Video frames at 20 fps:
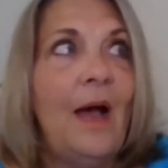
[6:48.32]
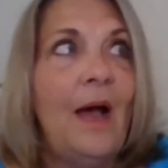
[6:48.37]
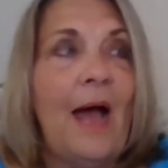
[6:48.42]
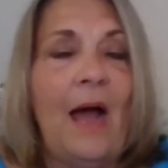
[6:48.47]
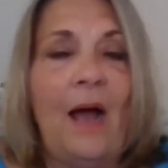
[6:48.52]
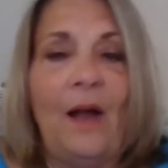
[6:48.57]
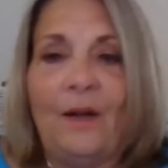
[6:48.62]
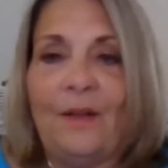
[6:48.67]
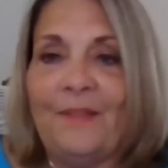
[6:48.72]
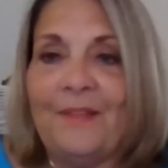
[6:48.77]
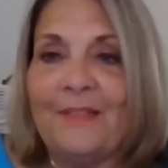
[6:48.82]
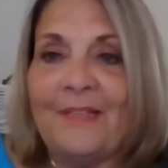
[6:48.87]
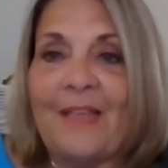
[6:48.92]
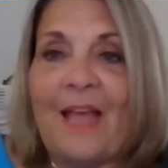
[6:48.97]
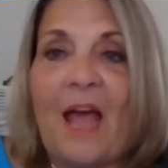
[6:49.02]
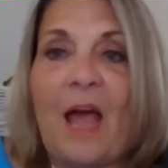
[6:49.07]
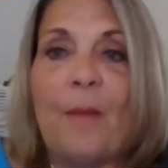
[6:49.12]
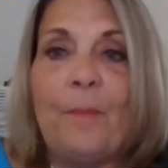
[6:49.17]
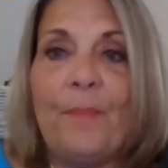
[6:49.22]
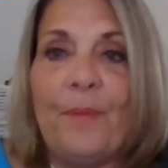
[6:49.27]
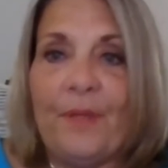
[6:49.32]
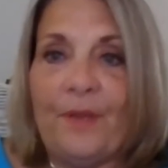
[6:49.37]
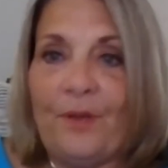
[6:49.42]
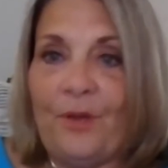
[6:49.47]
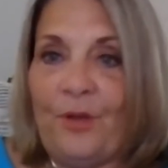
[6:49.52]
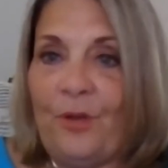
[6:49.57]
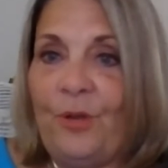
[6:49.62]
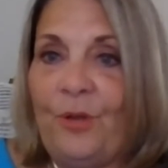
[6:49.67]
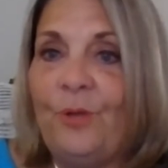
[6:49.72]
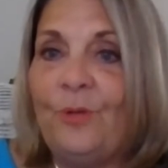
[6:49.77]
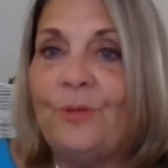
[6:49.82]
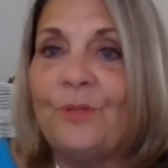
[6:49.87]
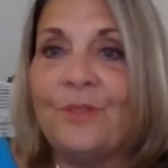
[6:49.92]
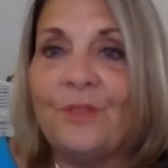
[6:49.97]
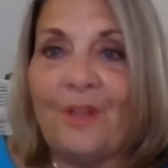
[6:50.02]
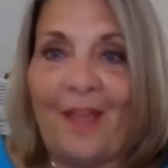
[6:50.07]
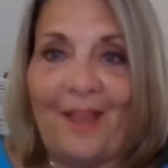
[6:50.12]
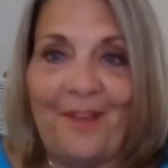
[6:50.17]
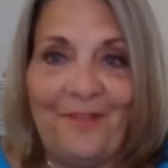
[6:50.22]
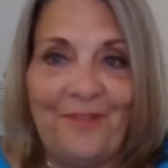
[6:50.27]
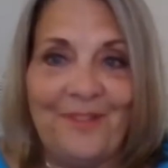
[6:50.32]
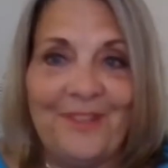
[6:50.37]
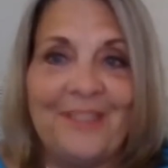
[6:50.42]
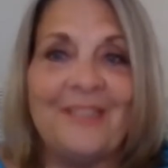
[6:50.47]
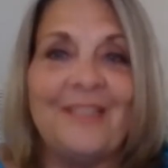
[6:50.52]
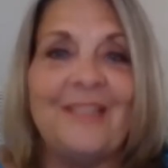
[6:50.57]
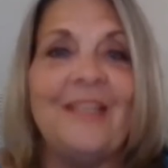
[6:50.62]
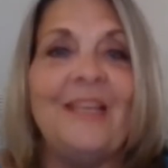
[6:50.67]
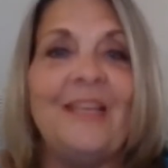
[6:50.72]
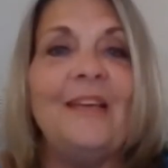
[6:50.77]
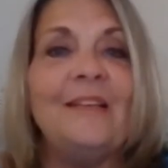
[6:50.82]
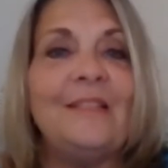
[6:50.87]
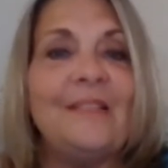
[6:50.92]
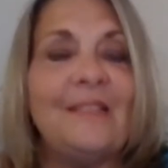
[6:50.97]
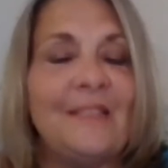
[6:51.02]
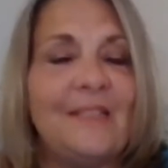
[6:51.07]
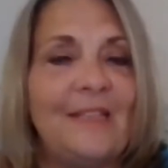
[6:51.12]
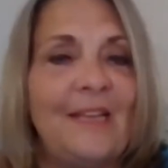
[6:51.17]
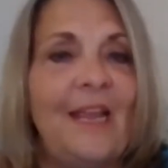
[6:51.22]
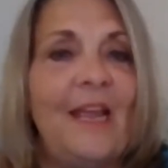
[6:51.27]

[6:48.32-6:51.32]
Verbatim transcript: how did this happen? Whose life is this?